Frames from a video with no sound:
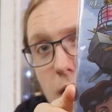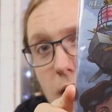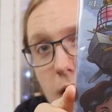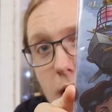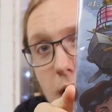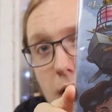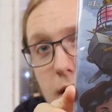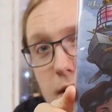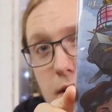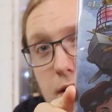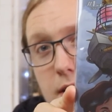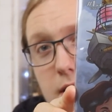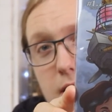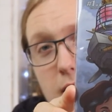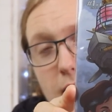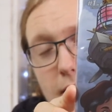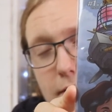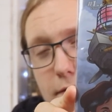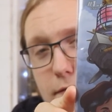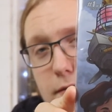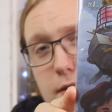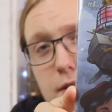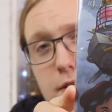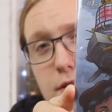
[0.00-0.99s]
I
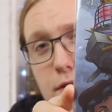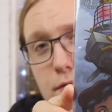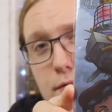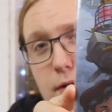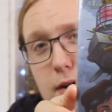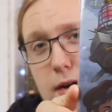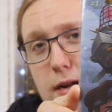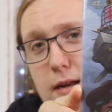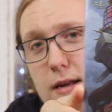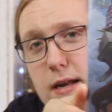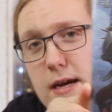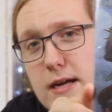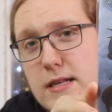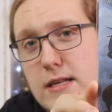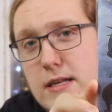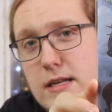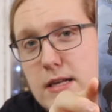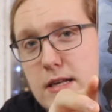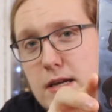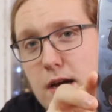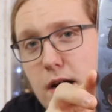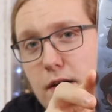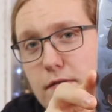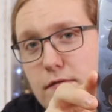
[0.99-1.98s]
definitely don't recognize this
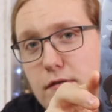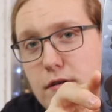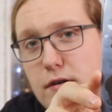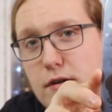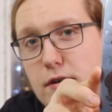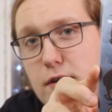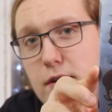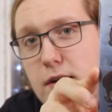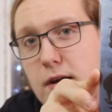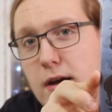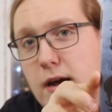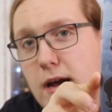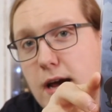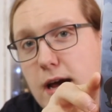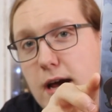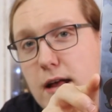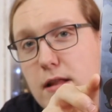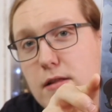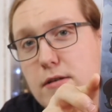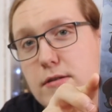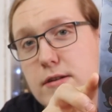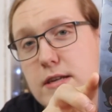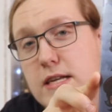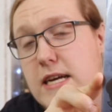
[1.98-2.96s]
cover. It
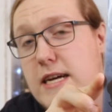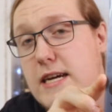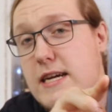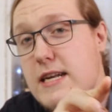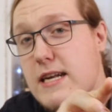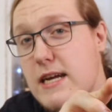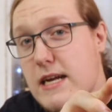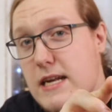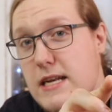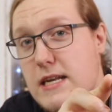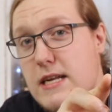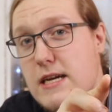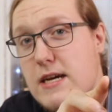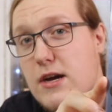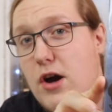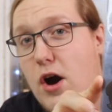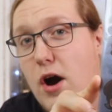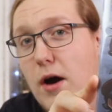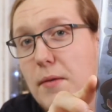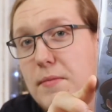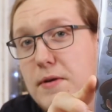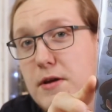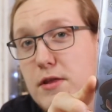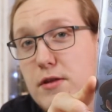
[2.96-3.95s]
looks like an indie
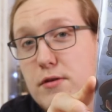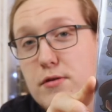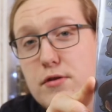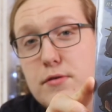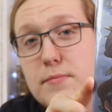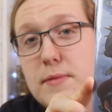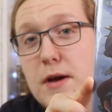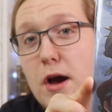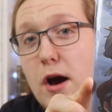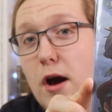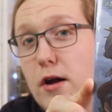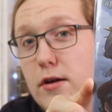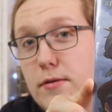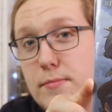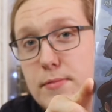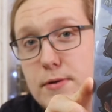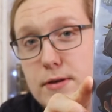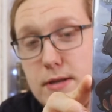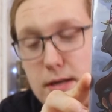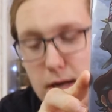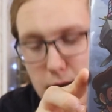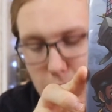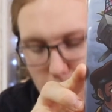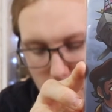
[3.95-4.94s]
comic though, to be
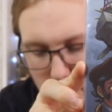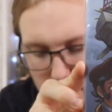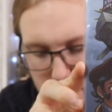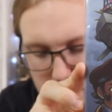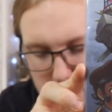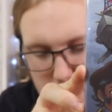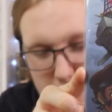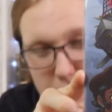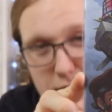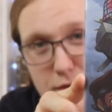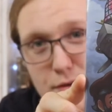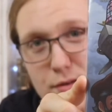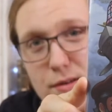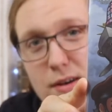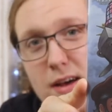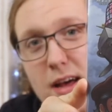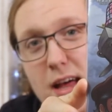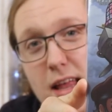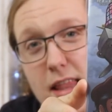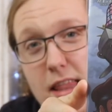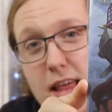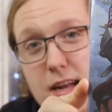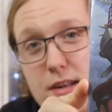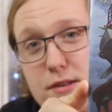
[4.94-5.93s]
100% honest, so
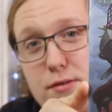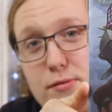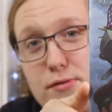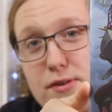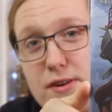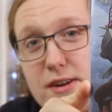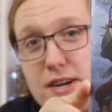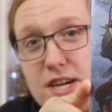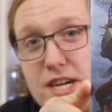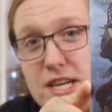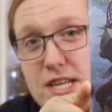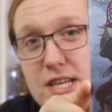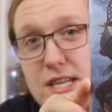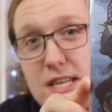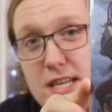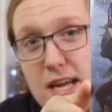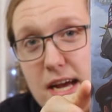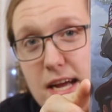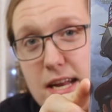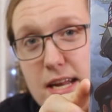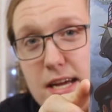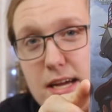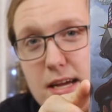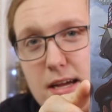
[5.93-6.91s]
that's sort of
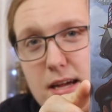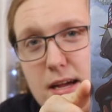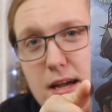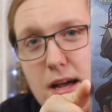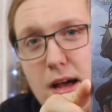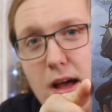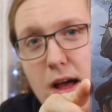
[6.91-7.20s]
exciting.